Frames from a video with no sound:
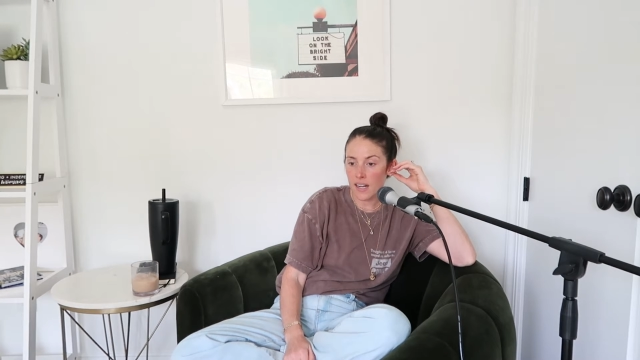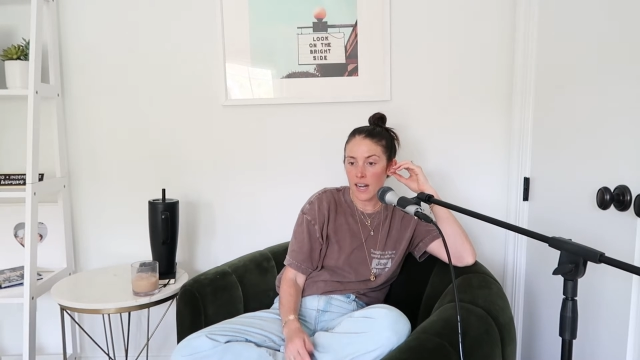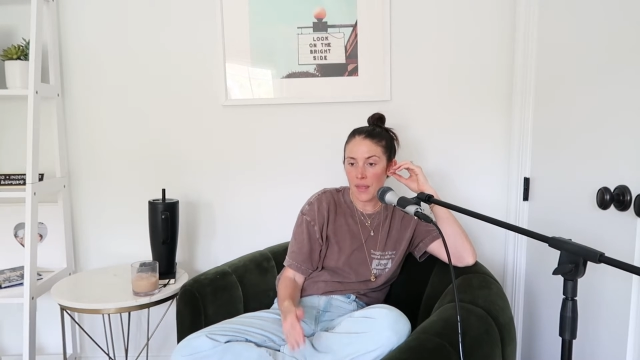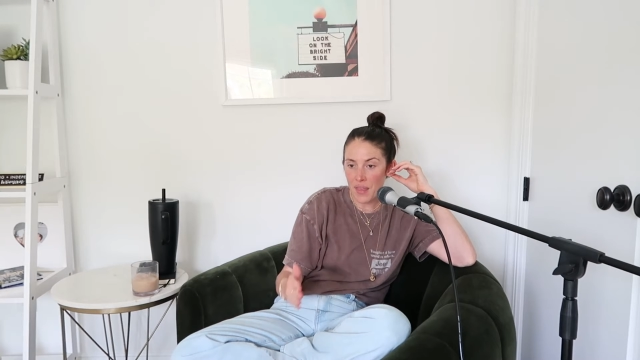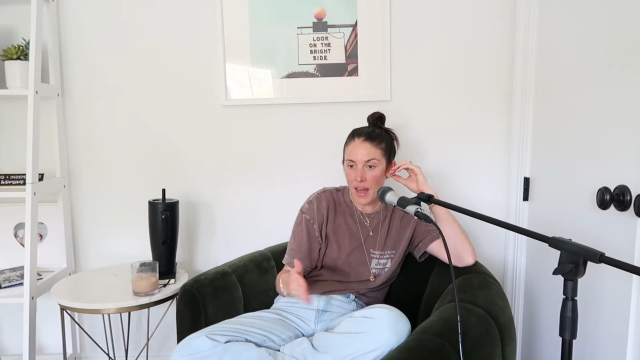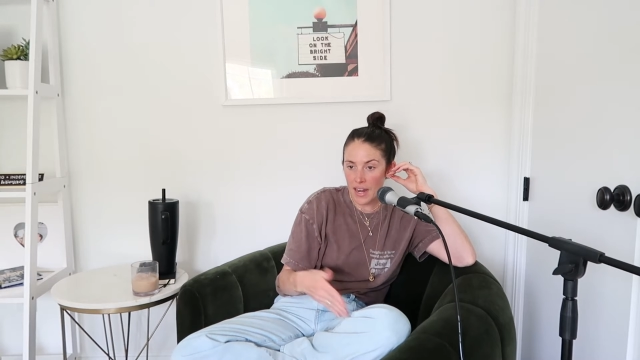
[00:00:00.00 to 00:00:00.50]

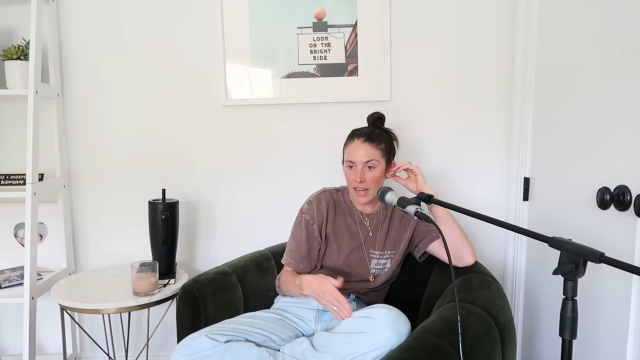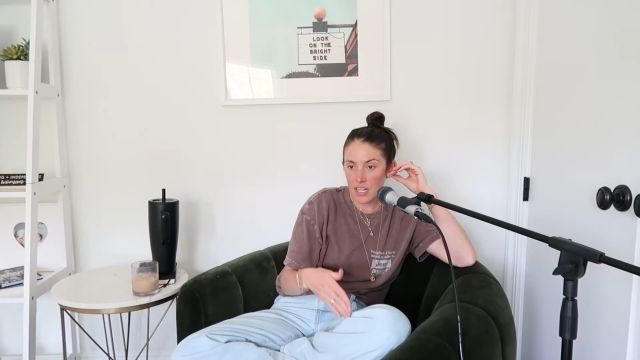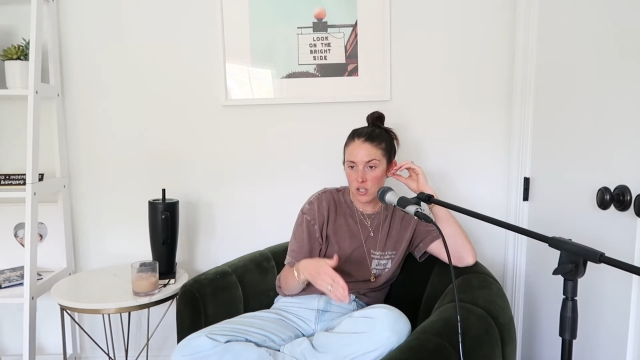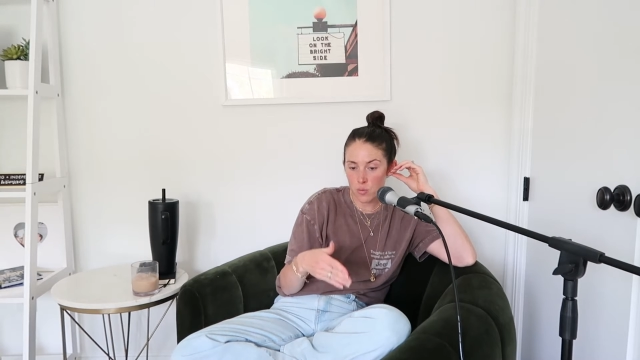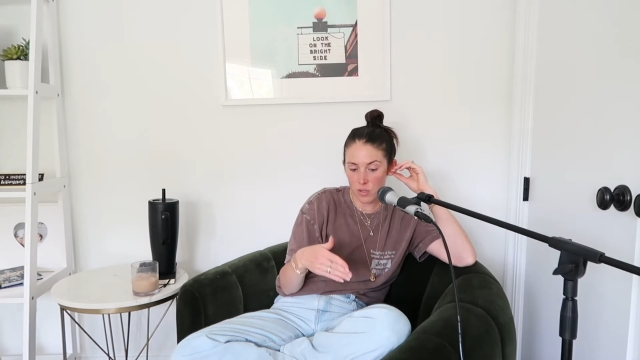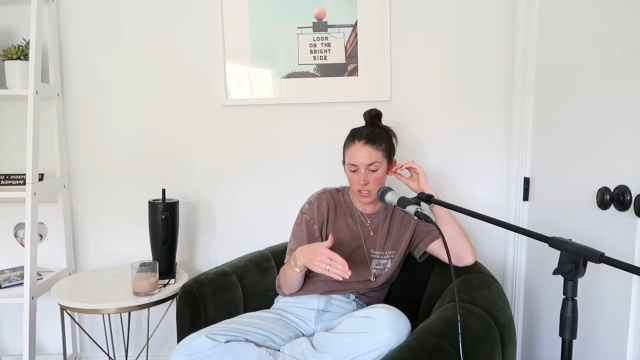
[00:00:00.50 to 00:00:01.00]
at that
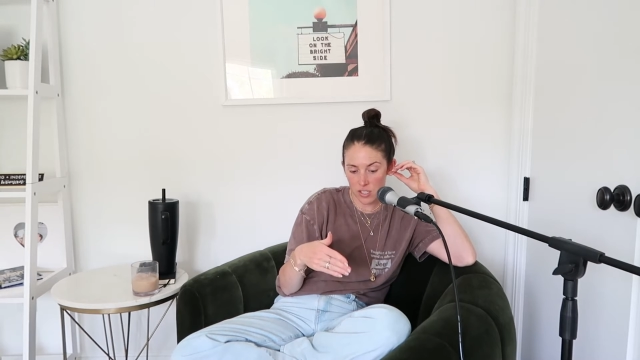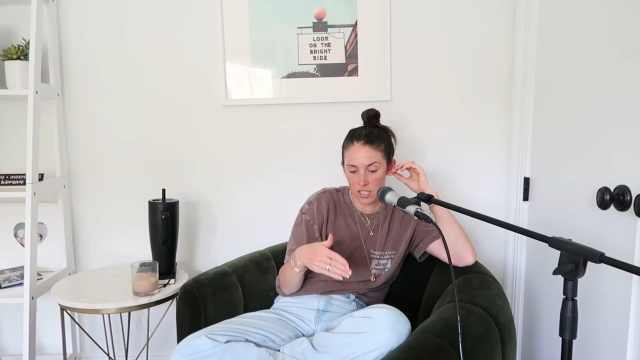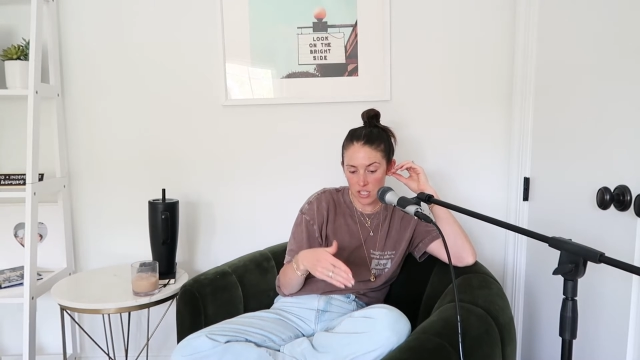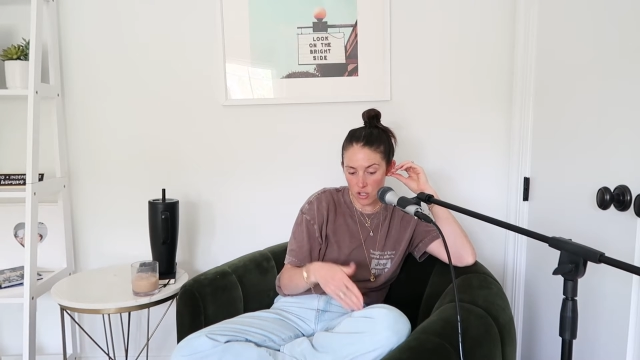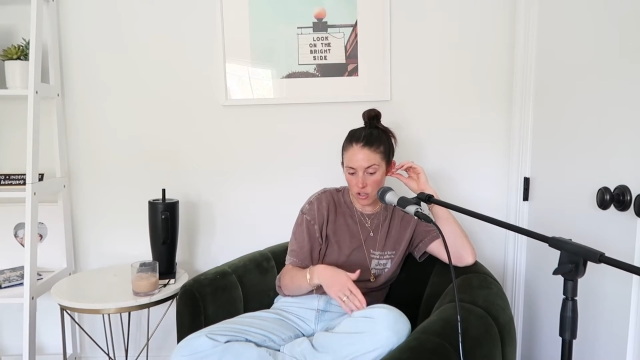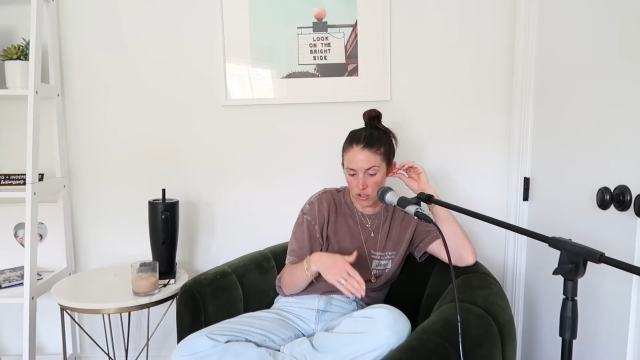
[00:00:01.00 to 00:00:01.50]
age, once he
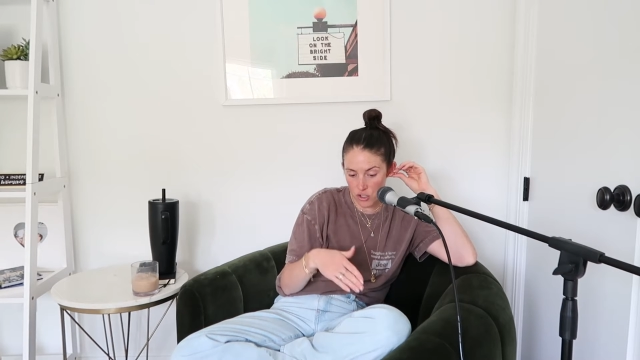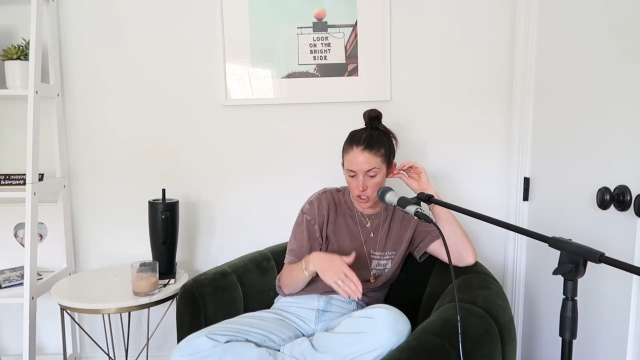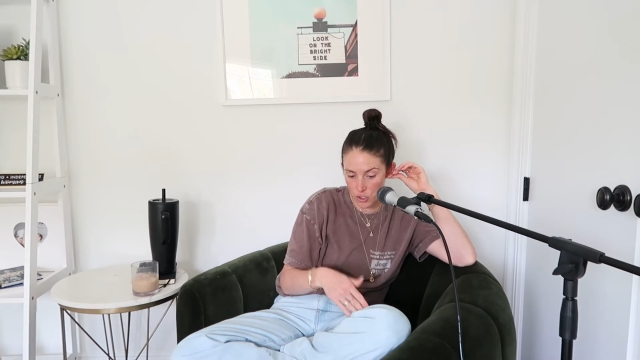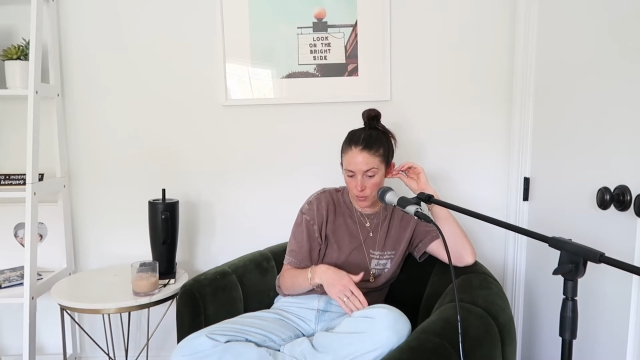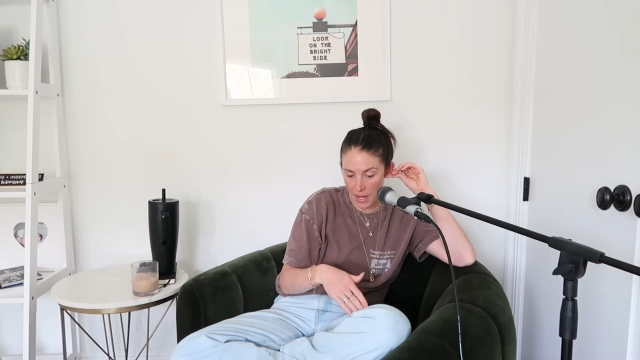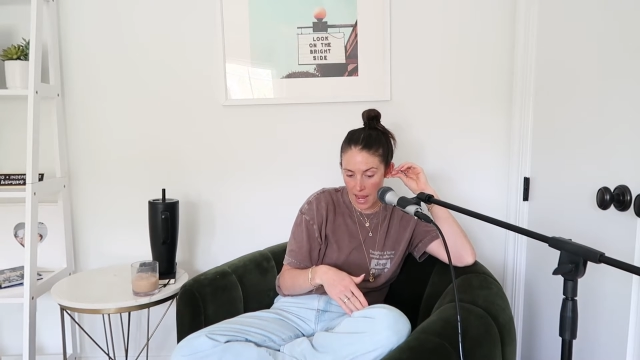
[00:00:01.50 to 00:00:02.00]
turned
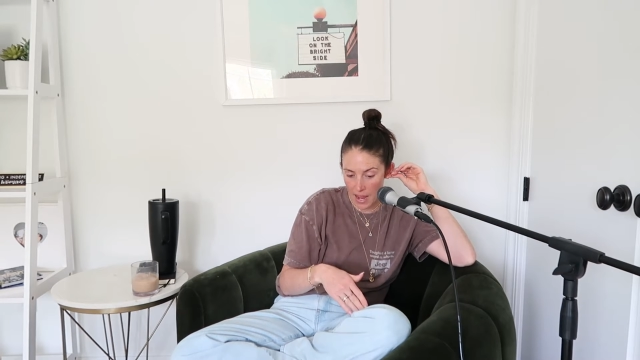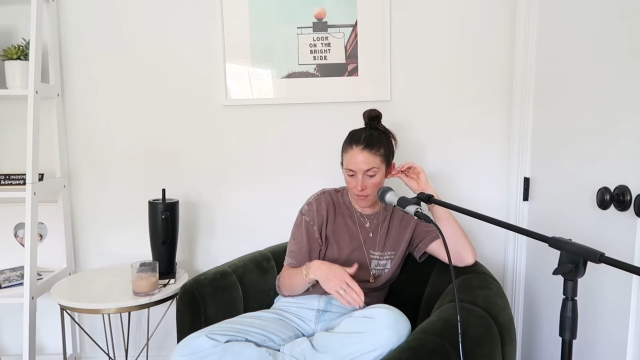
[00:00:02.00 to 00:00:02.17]
2.5,